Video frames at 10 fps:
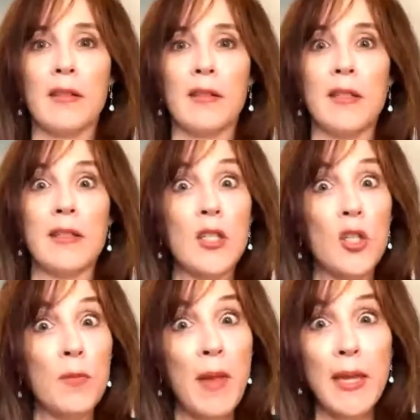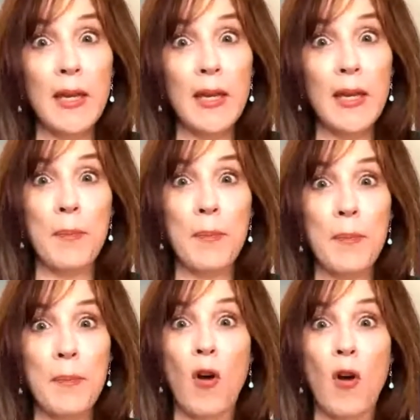decision-making
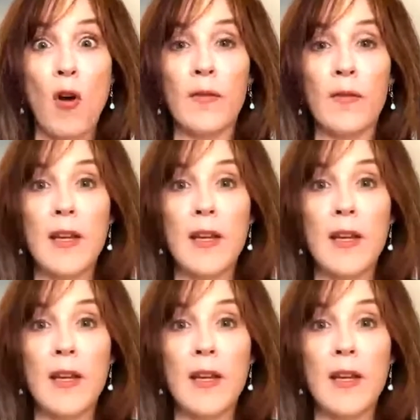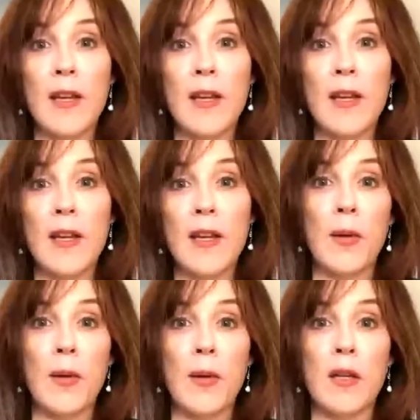happening for all of us, whether it
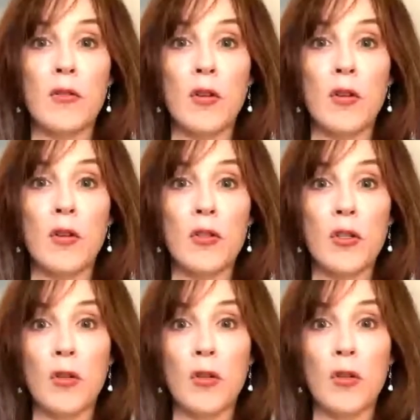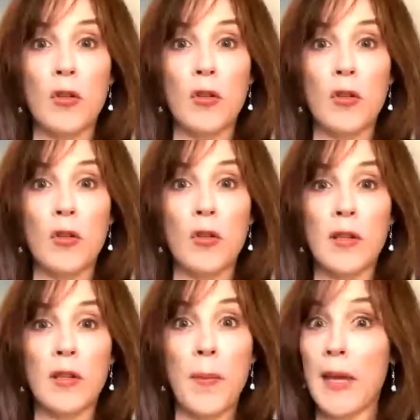be due to
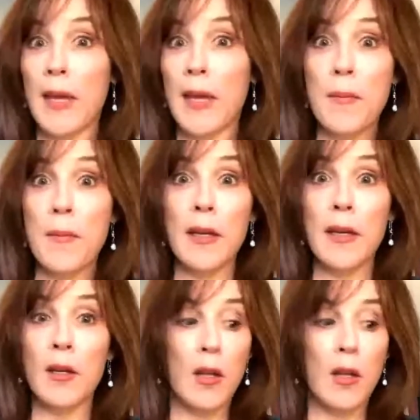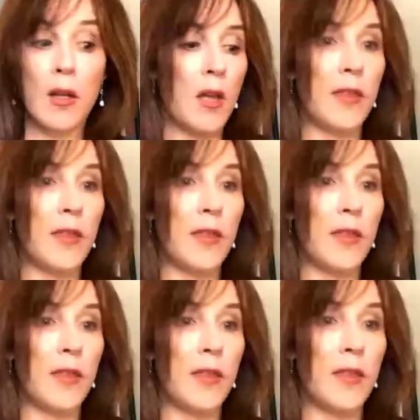the pandemic, the
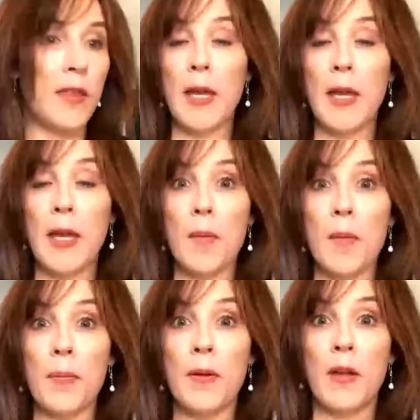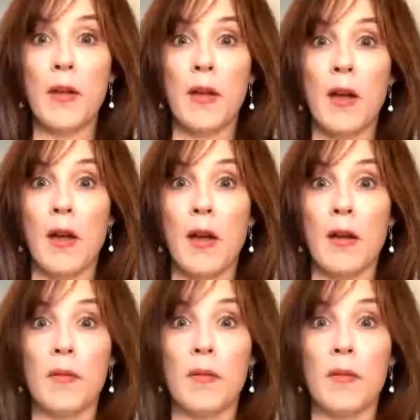election coming up,
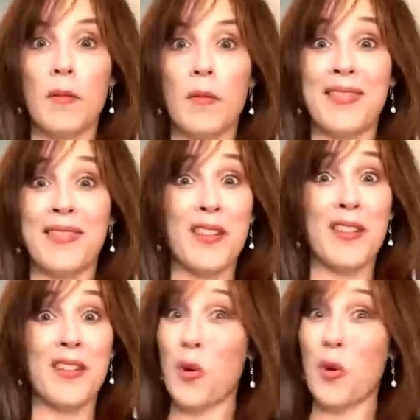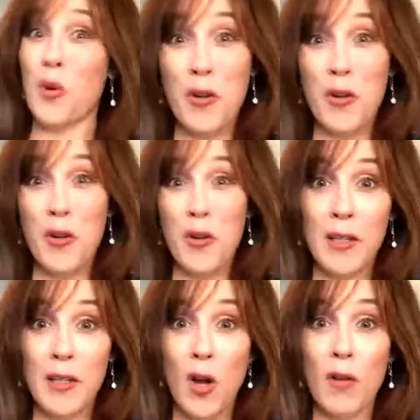the storms that are happening in
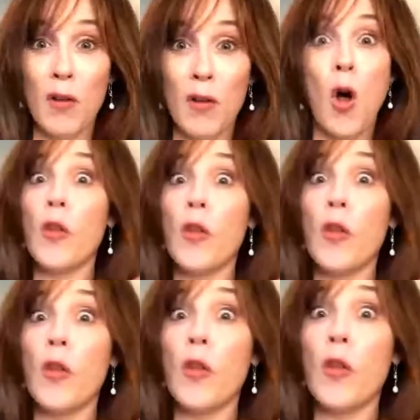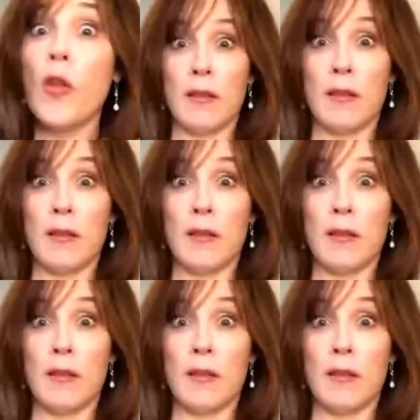the Gulf, all the things.